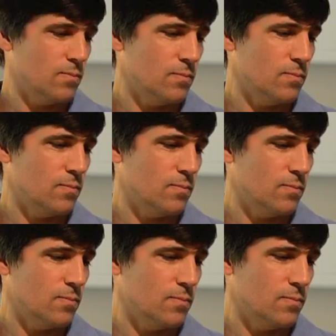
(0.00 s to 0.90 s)

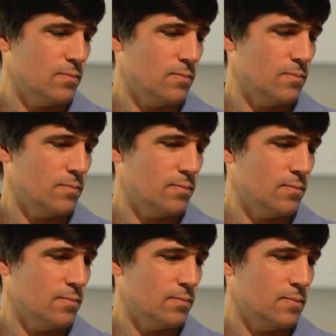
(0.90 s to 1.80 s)

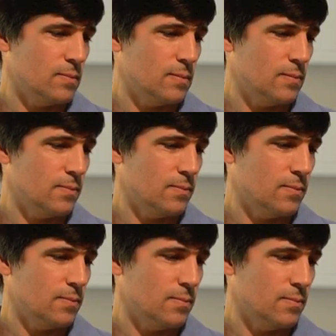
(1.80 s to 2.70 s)

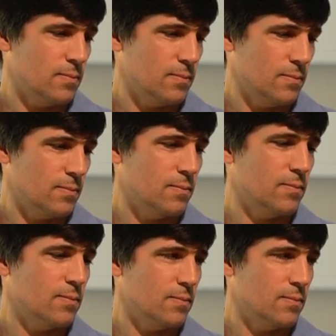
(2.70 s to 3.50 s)
This person isn't speaking.